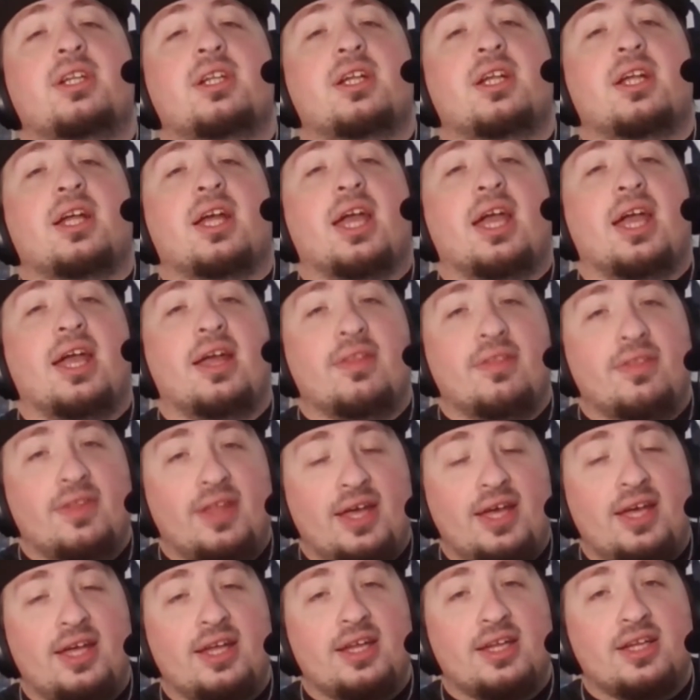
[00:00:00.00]
And
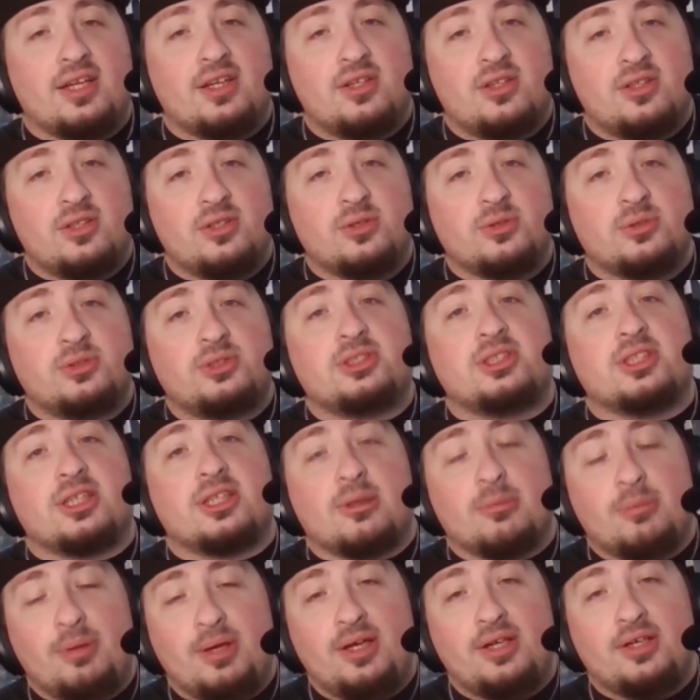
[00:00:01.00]
that includes the
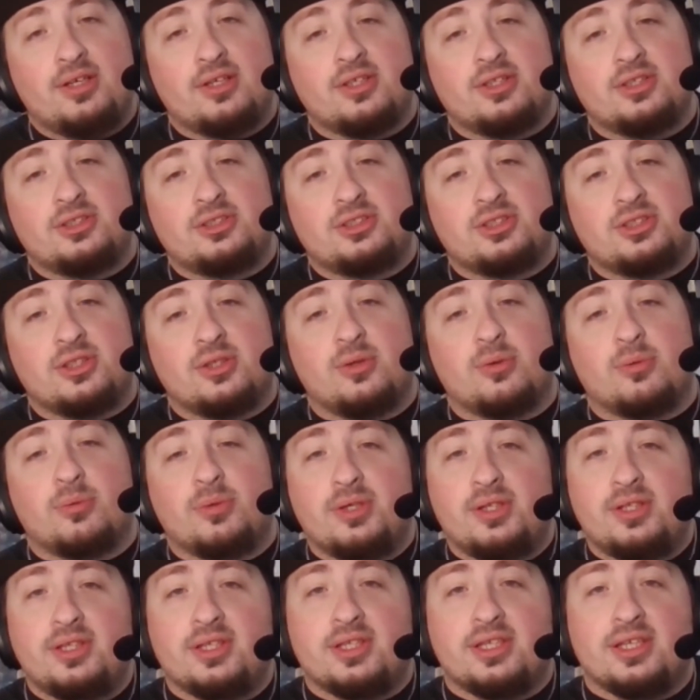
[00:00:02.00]
commander, so
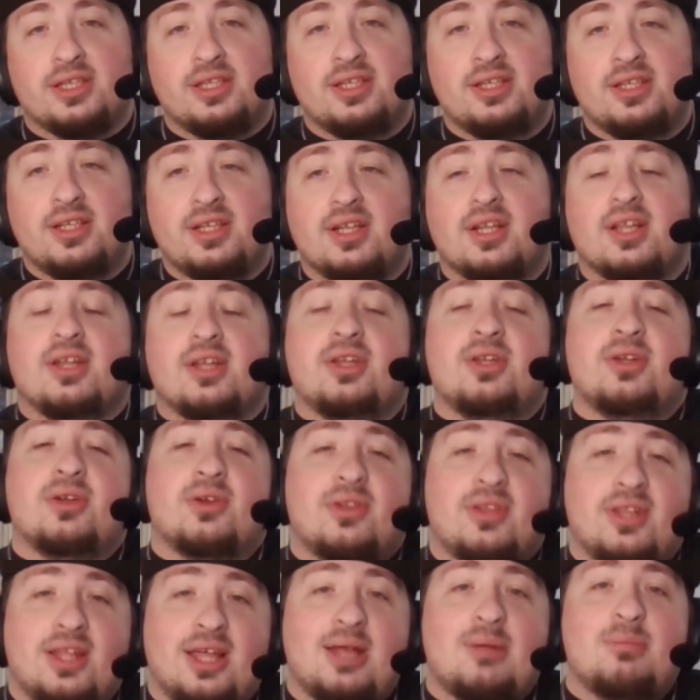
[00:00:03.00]
really, your
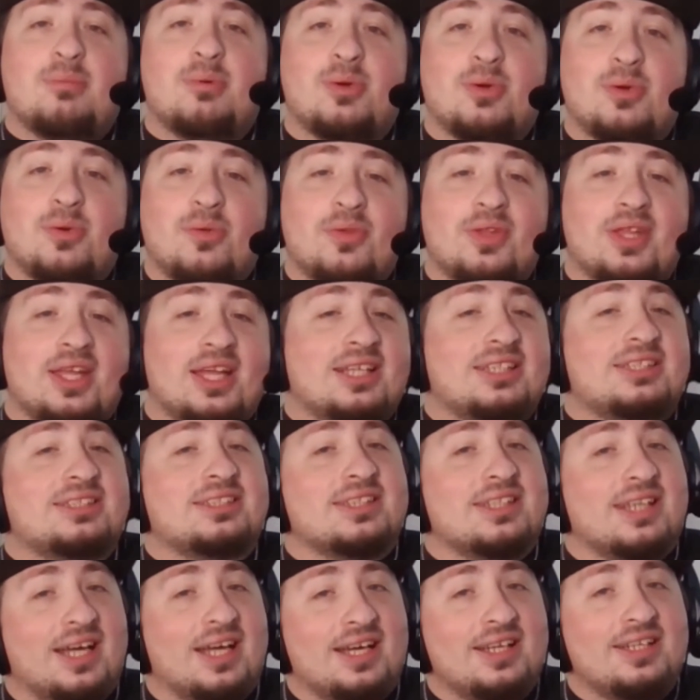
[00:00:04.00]
library only has
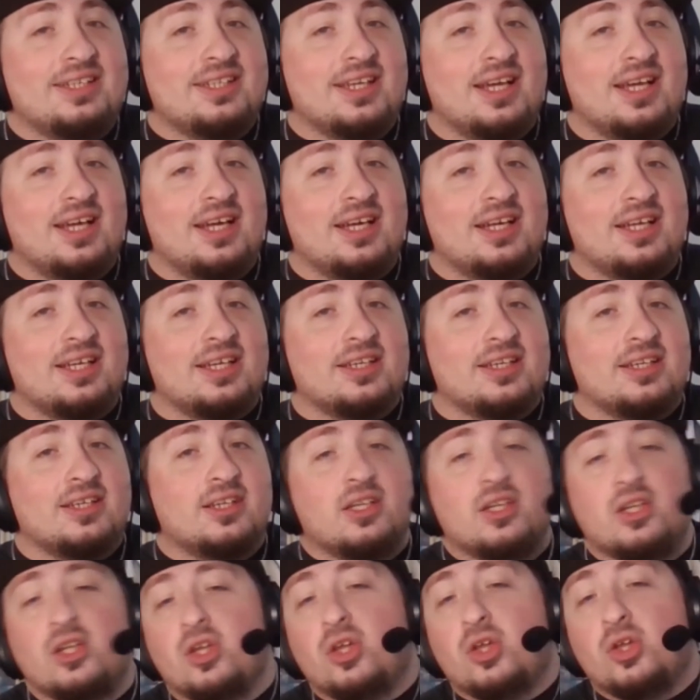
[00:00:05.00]
99.
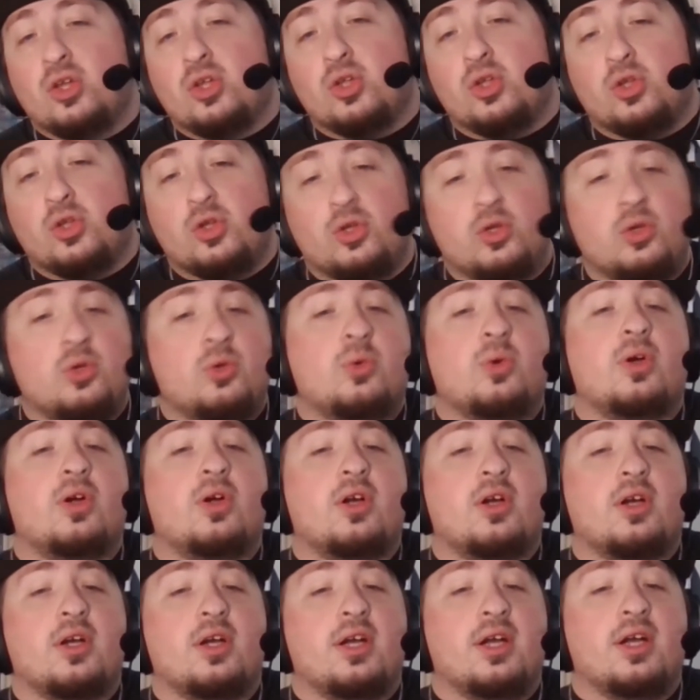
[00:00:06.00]
You are
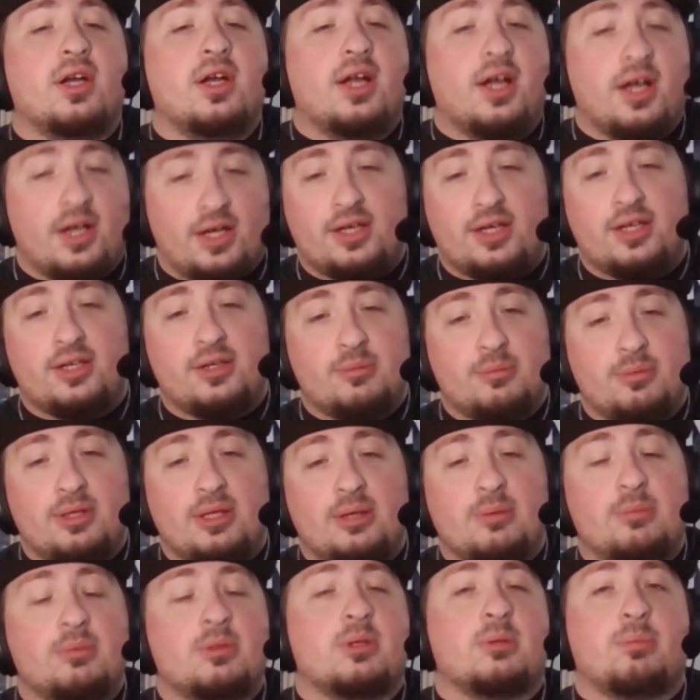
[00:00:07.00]
not going to be
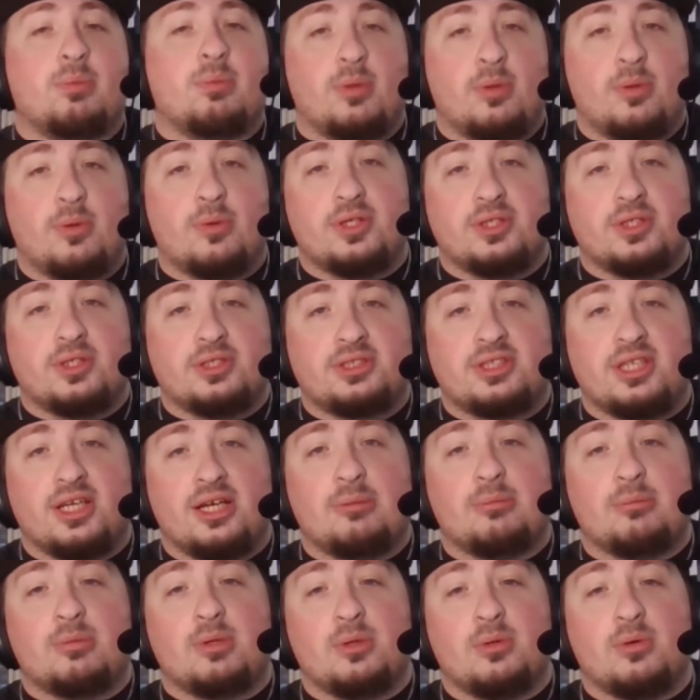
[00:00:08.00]
able to pull this
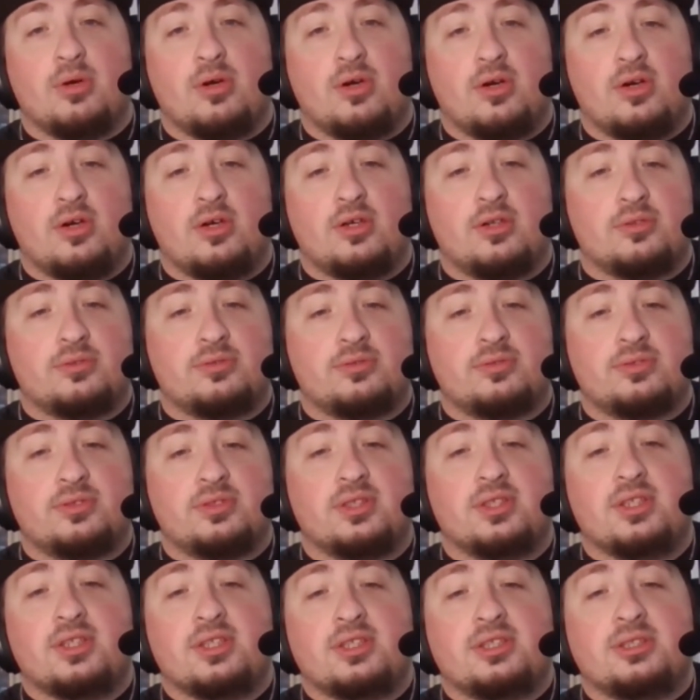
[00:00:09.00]
combo off.
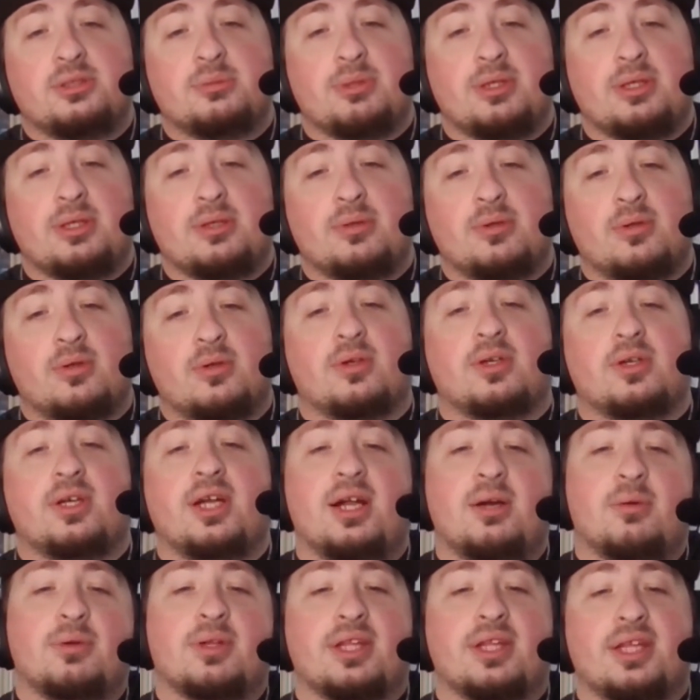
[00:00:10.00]
Or not
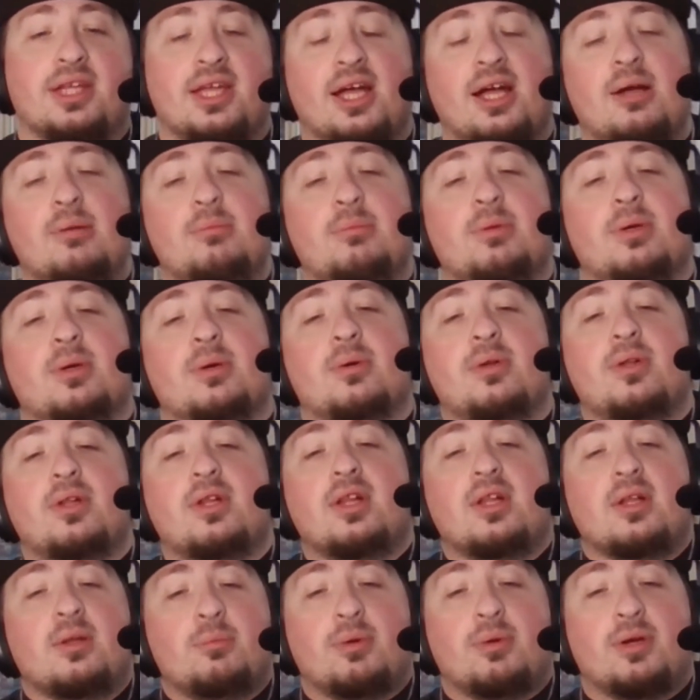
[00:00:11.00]
really combo,
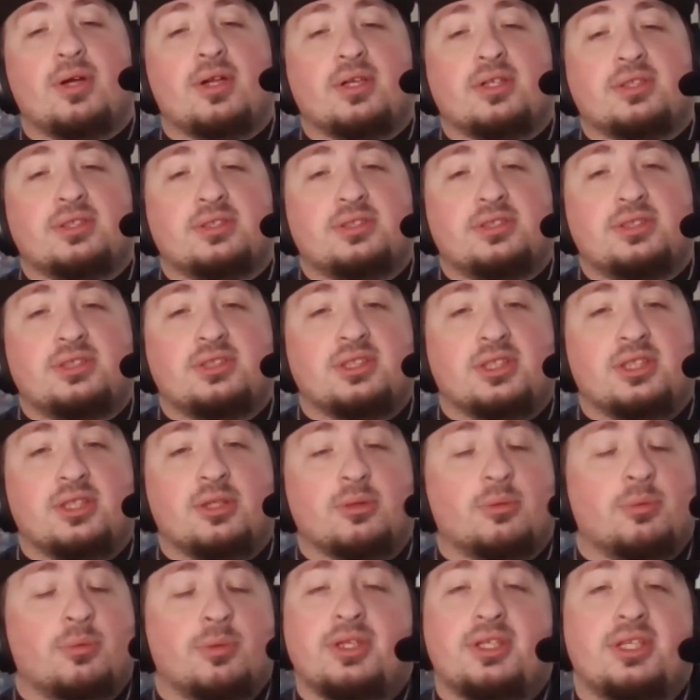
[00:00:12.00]
but the
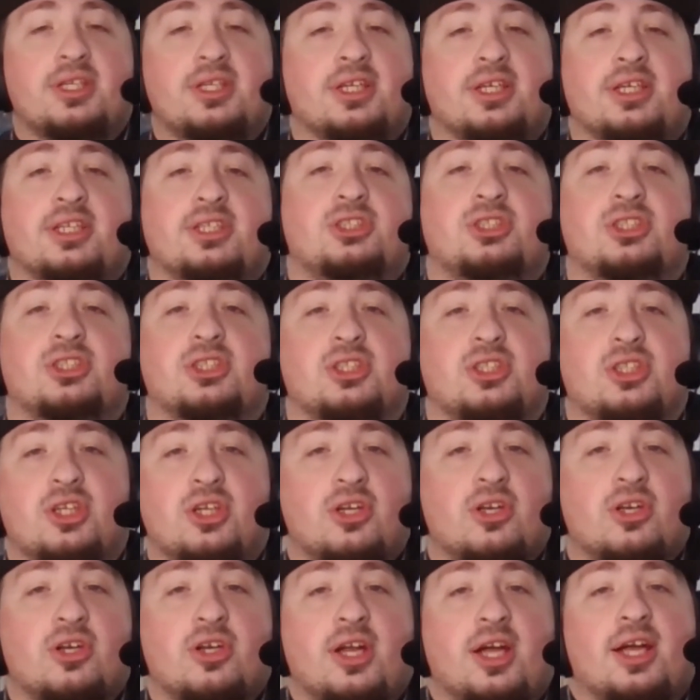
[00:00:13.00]
win condition, you're
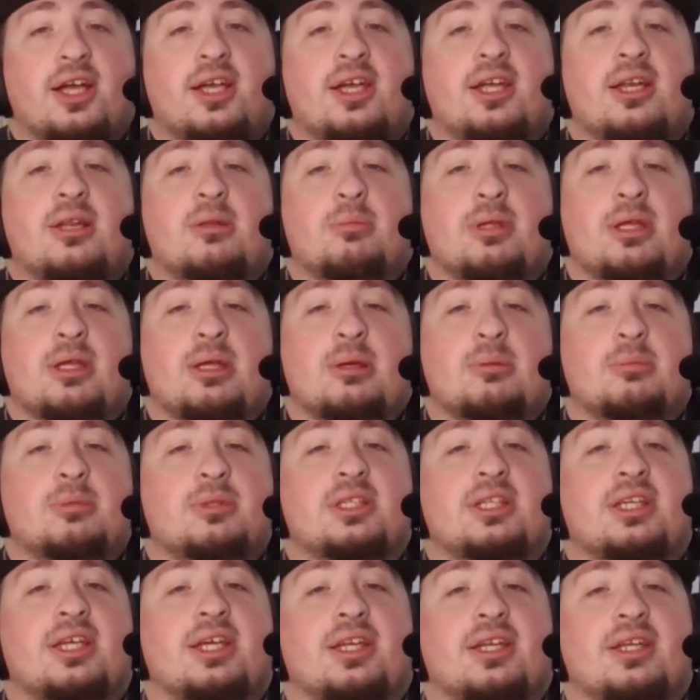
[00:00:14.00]
not going to be able to
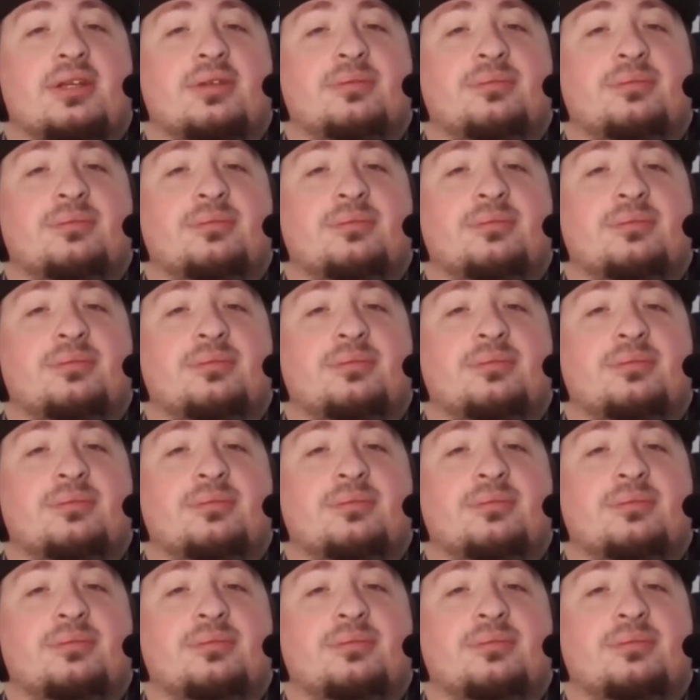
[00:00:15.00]
get it.